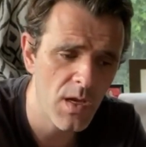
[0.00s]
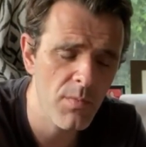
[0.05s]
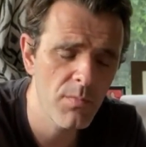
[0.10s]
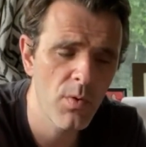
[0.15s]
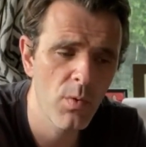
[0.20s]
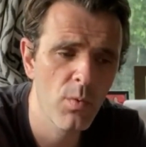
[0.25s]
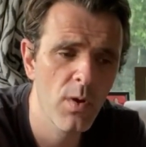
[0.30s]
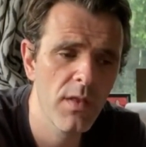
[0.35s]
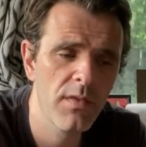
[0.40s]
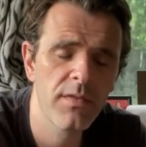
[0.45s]

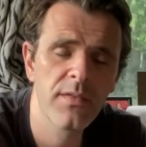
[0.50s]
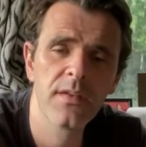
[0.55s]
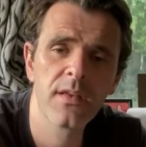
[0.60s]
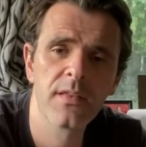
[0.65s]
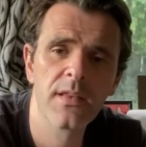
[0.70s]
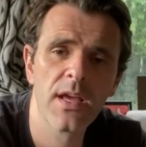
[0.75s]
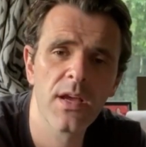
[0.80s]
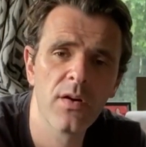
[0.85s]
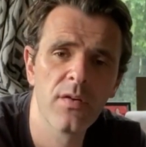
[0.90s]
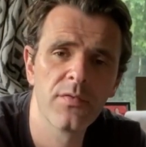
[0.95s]
But one thing
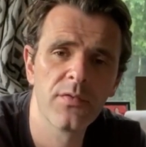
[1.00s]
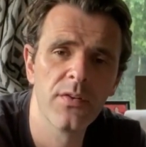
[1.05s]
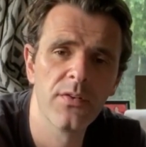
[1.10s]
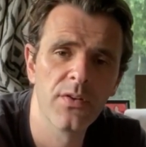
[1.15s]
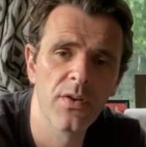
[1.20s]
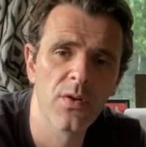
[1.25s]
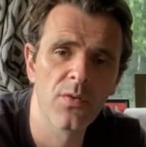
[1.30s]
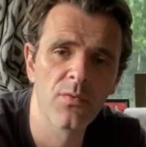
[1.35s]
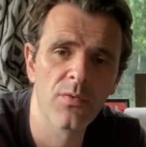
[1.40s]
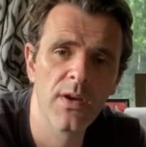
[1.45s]
they often
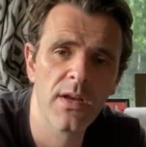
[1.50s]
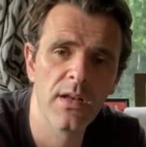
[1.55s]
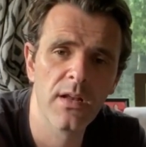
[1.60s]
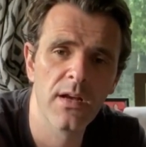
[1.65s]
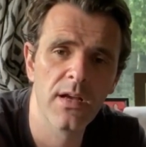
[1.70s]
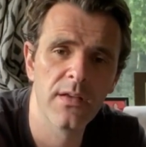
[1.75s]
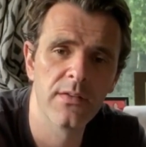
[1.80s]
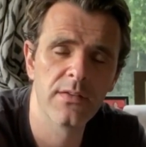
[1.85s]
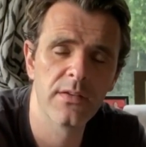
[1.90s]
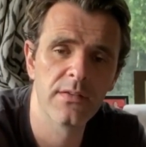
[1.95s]
don't
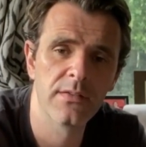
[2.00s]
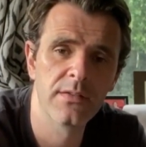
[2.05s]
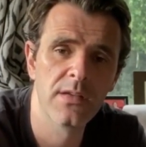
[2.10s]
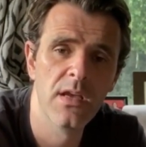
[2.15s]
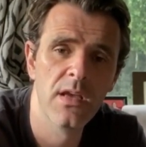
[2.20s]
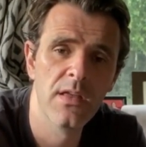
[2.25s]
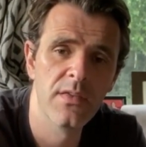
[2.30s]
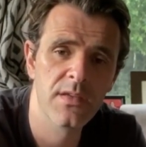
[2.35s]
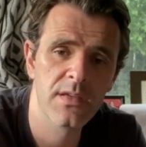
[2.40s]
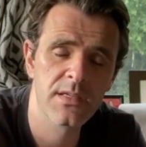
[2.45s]
realize is
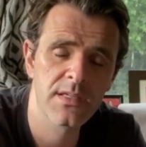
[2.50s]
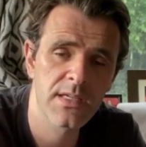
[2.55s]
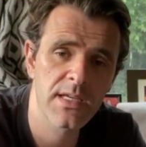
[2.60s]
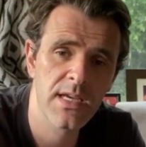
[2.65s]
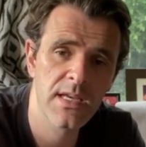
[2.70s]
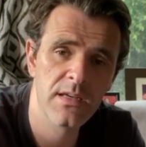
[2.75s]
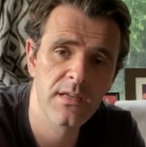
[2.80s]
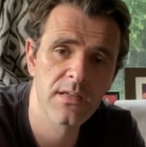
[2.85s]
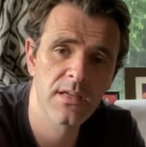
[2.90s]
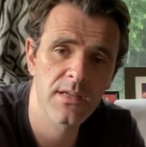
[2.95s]
the
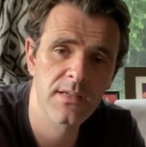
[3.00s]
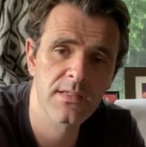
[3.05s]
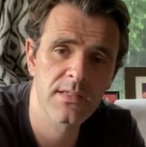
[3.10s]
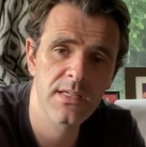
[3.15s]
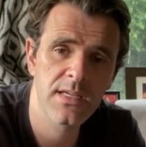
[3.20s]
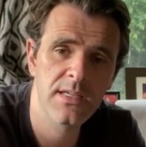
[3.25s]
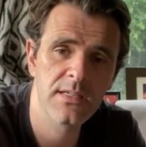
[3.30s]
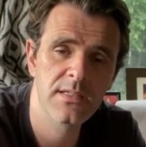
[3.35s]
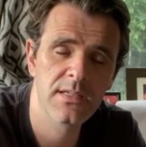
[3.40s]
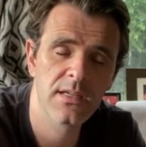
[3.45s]
skin does
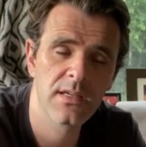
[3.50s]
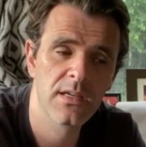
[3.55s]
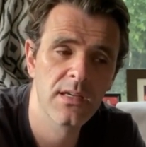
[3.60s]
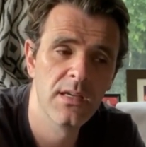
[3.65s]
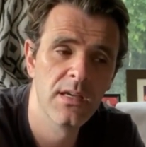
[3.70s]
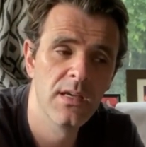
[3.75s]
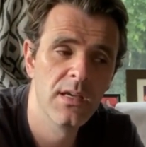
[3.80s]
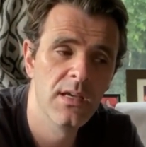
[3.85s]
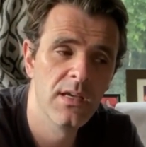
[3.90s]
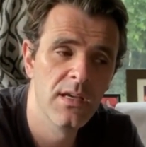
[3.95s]
need to
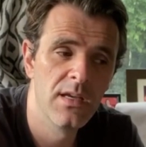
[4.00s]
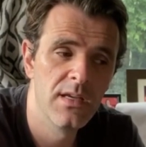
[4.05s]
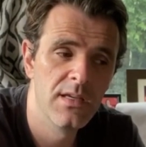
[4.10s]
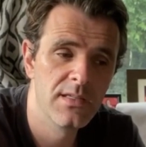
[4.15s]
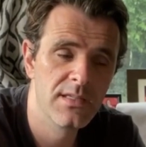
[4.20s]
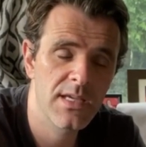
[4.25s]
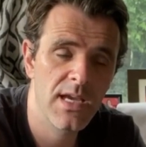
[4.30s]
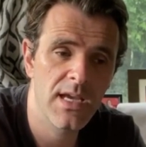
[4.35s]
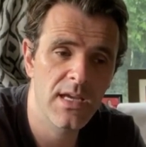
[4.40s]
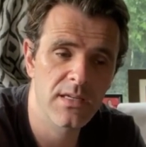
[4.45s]

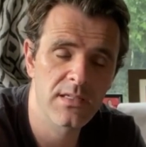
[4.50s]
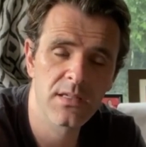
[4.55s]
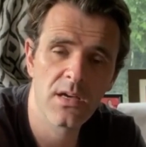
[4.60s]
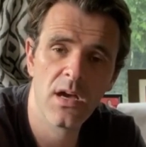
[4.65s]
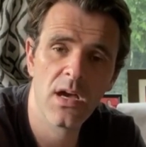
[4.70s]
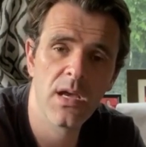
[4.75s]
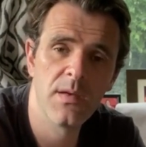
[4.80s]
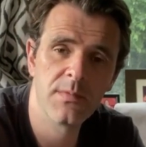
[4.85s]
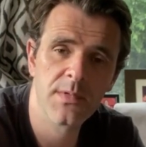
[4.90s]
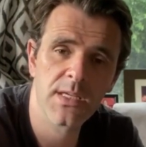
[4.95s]
take
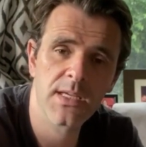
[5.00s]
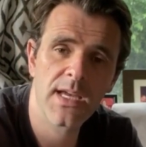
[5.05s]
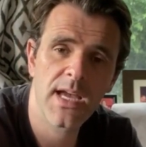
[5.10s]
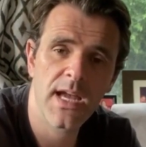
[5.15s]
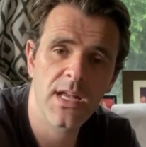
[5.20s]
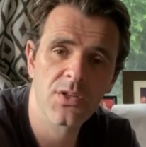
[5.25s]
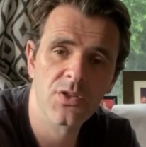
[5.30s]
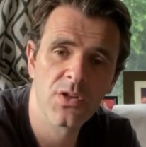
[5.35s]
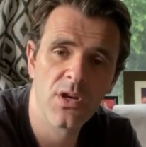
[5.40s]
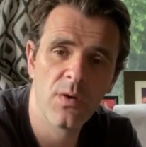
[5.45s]
time to
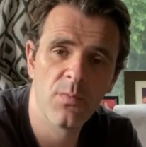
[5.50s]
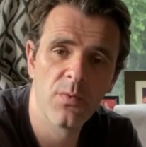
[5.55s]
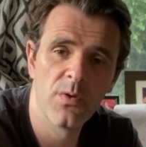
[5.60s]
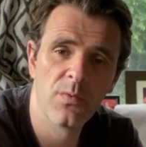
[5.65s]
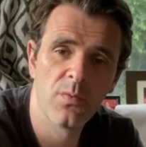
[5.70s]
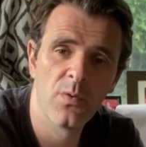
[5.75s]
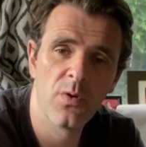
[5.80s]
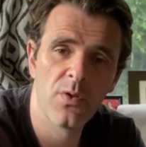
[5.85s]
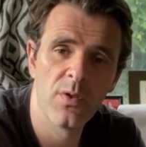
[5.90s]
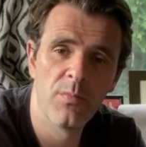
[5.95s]
catch up with
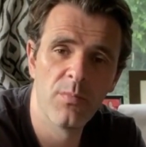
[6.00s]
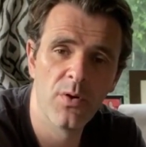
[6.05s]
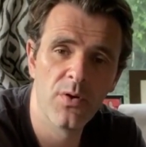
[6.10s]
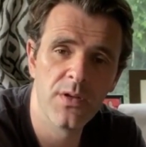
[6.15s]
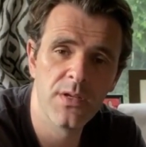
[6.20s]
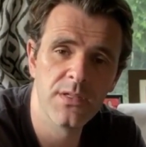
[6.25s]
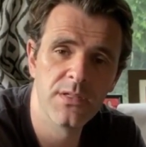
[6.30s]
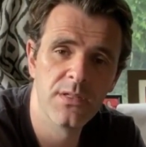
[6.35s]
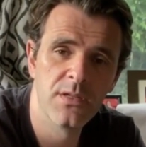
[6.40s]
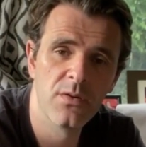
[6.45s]
what the
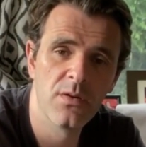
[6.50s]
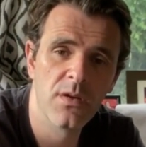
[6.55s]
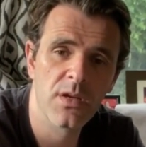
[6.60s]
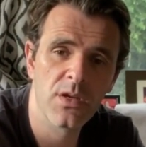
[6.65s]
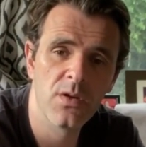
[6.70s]
body's doing.